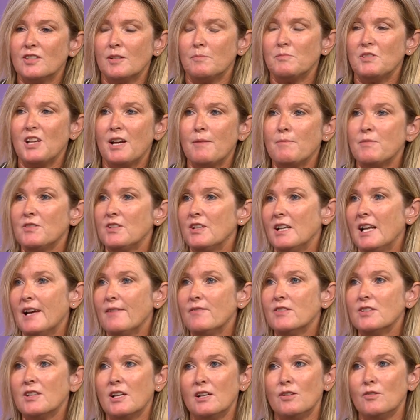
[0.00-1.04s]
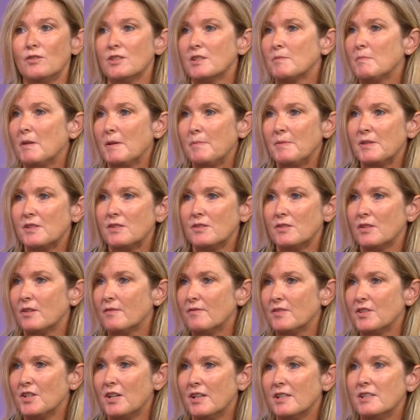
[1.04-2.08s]
September the 11th, I lost my business
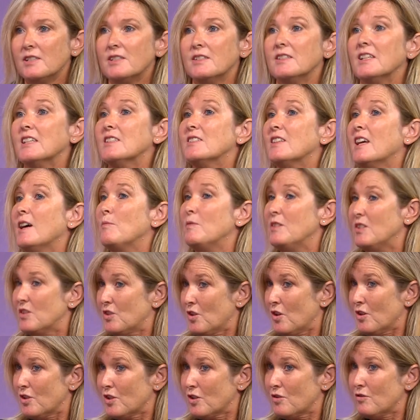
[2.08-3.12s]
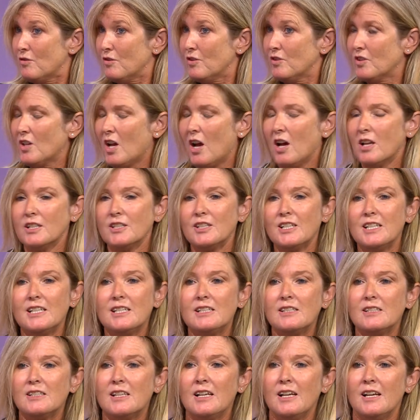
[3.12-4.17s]
overnight, and that's how we started Cruise
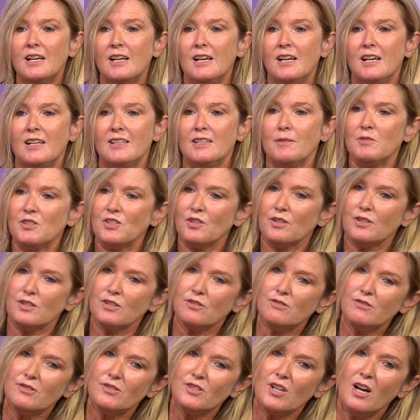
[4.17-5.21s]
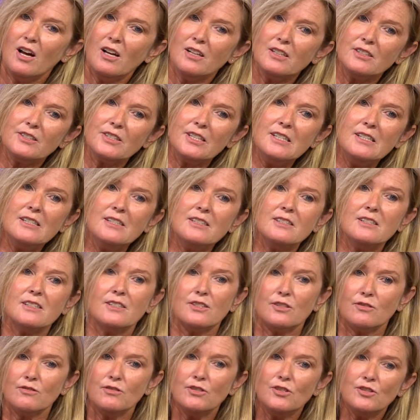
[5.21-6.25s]
Holidays. Then we started Cruise Holidays,
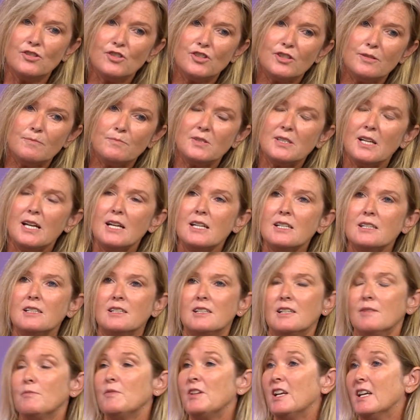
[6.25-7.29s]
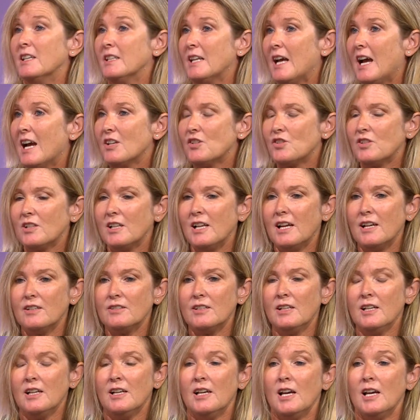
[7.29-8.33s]
and a cruise ship sank, and we had ash cloud.